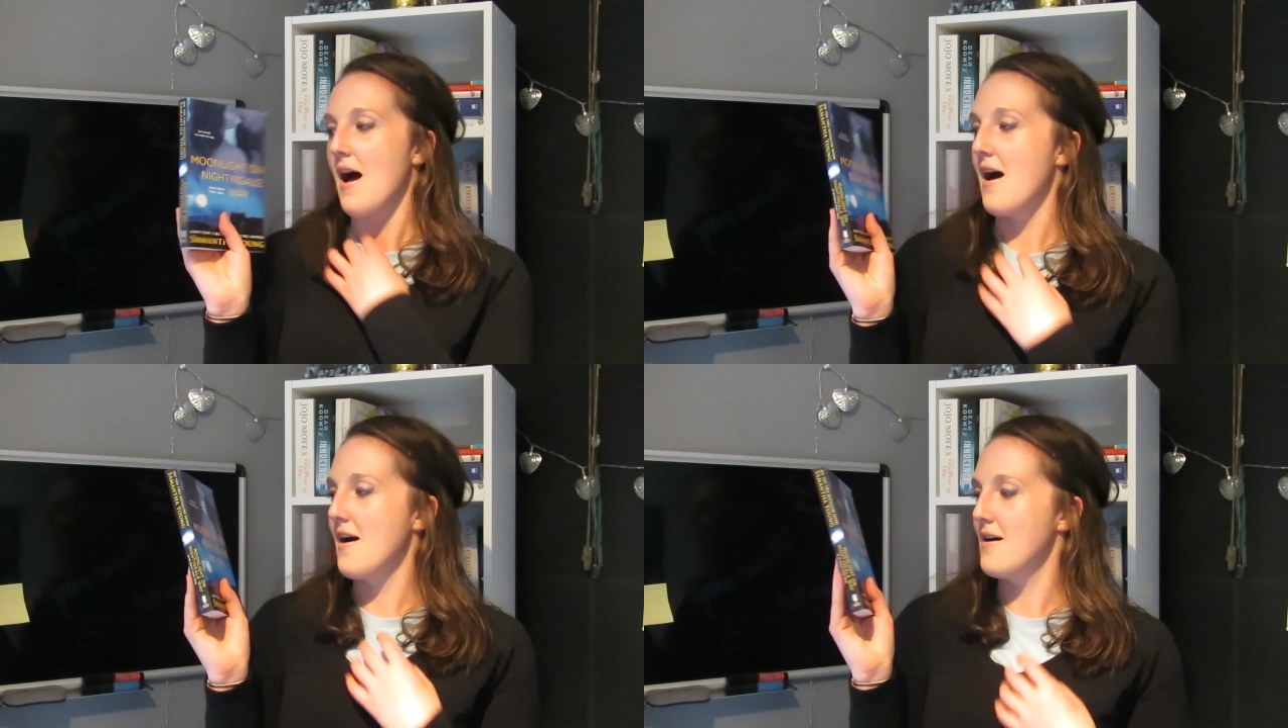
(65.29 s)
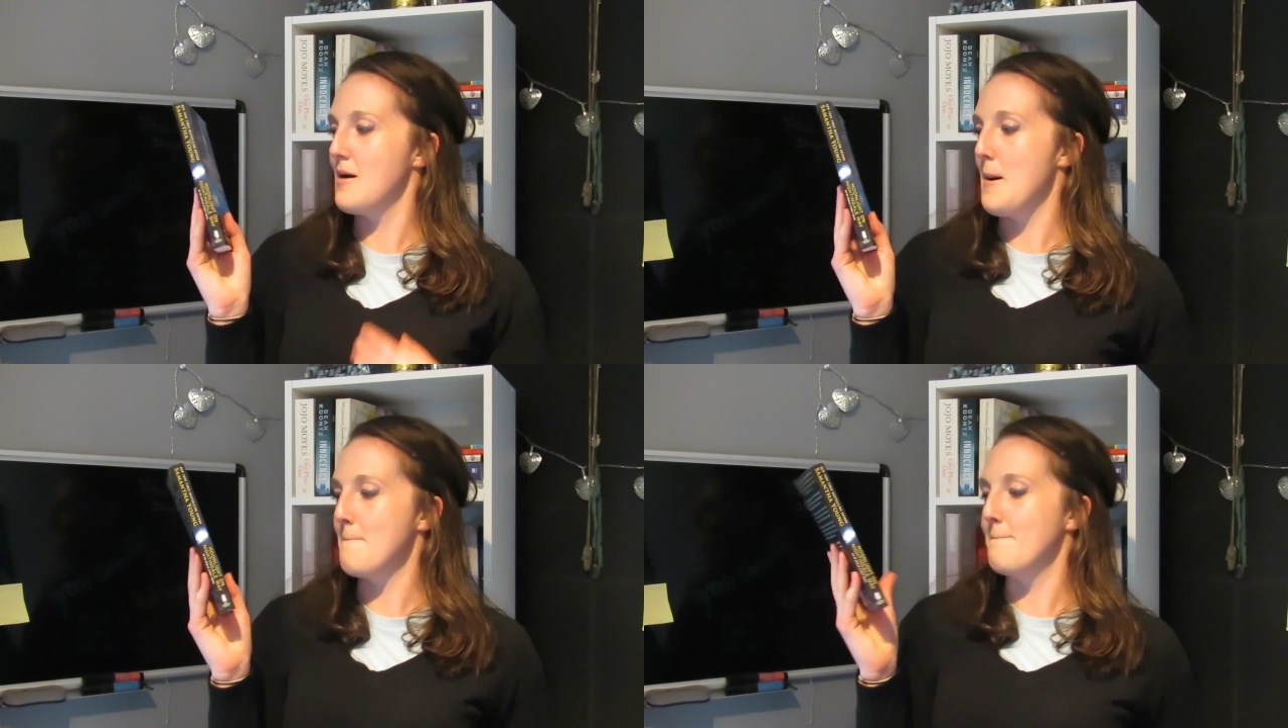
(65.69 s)

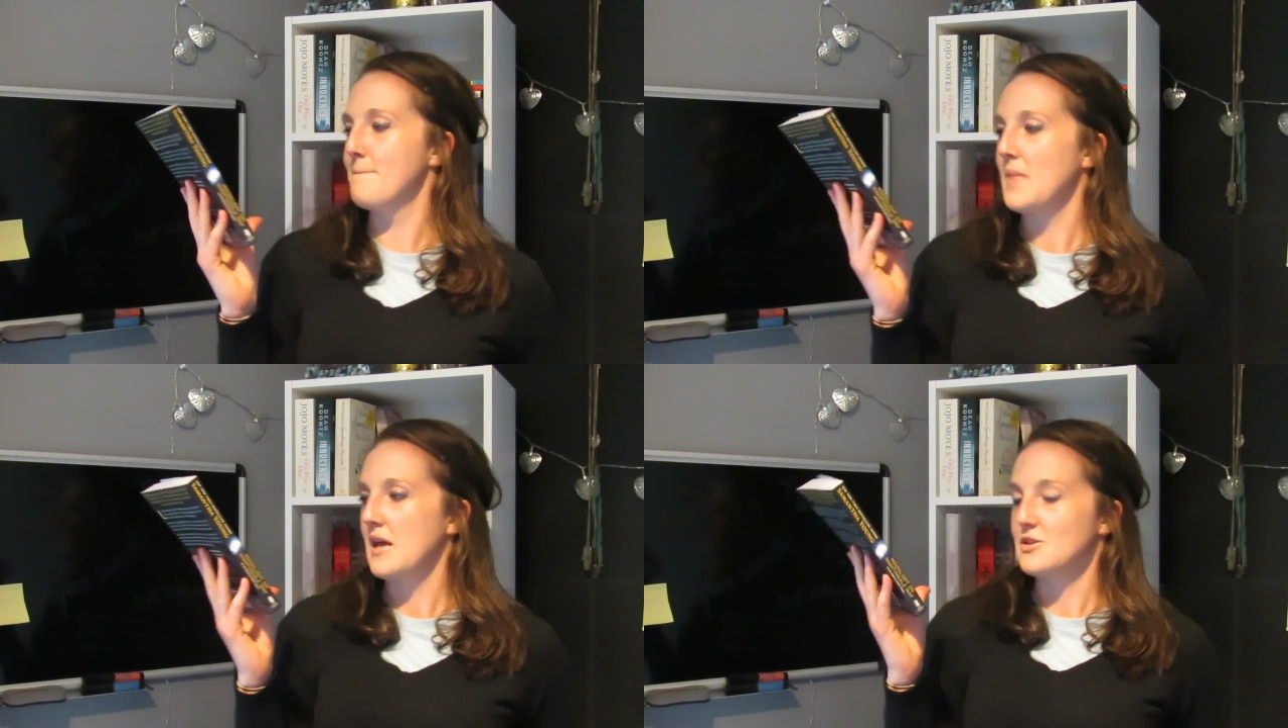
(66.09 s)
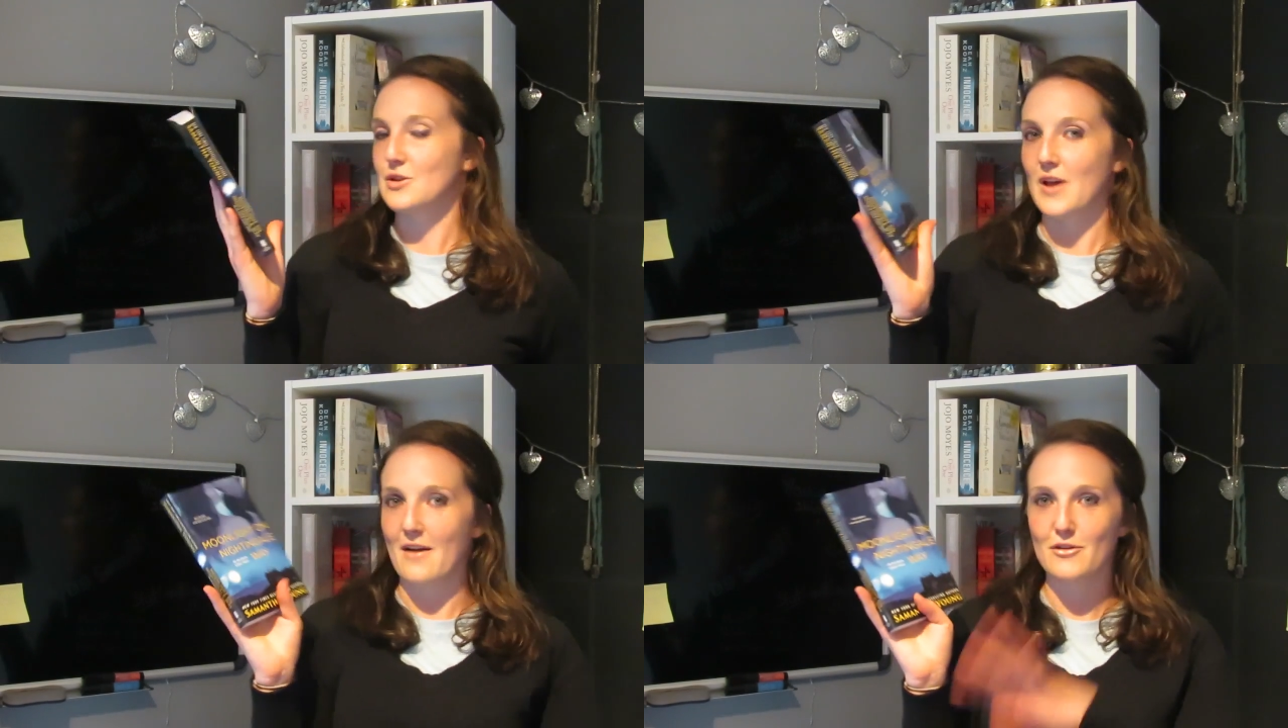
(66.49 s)
So
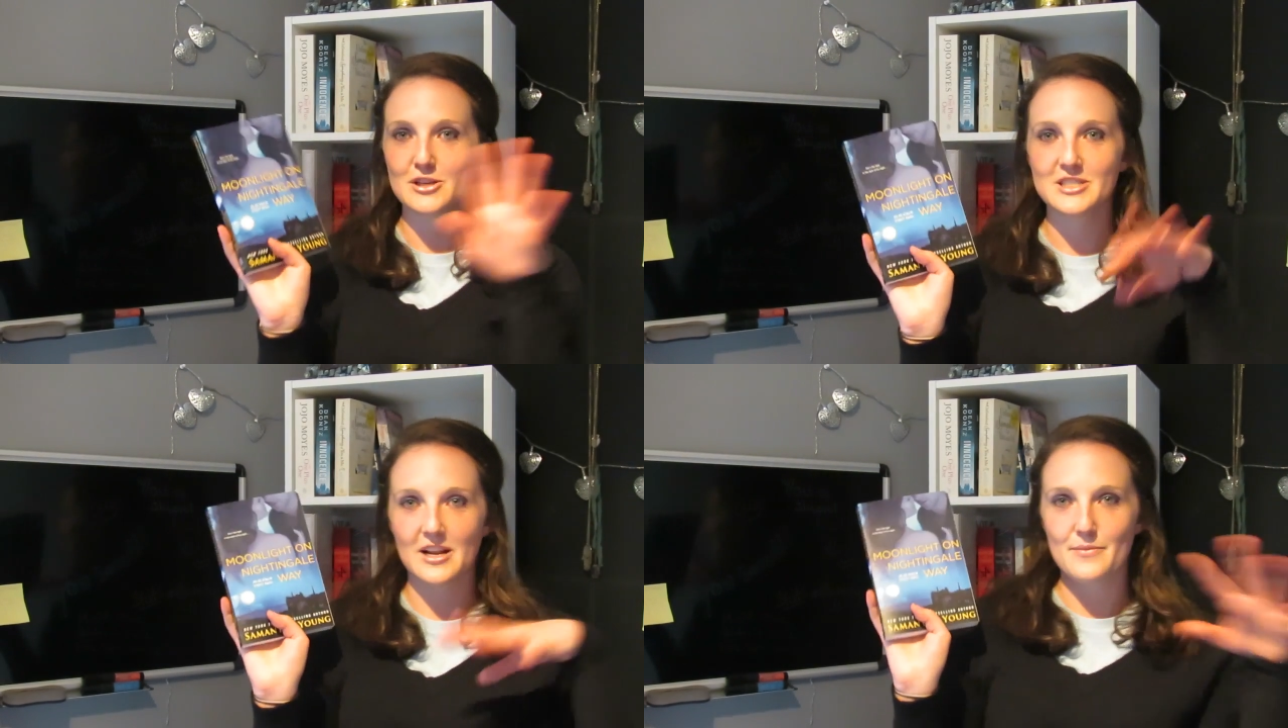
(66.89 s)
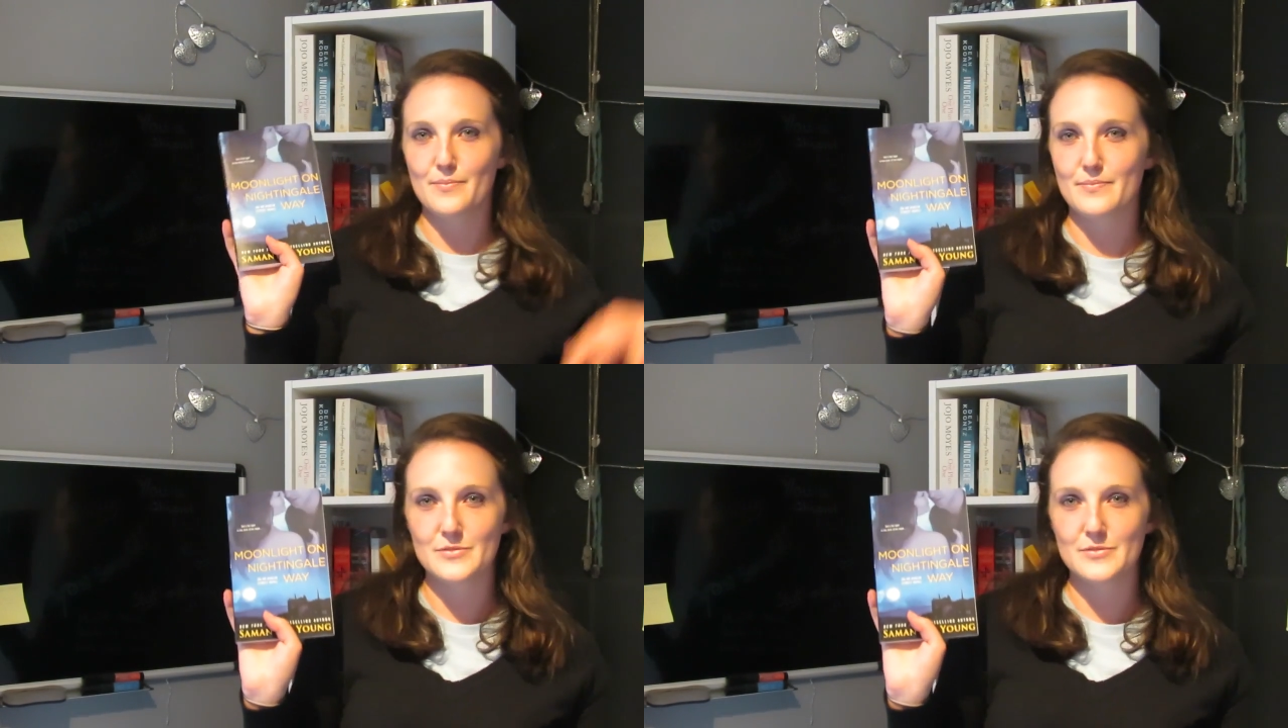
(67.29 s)
yeah, I've already done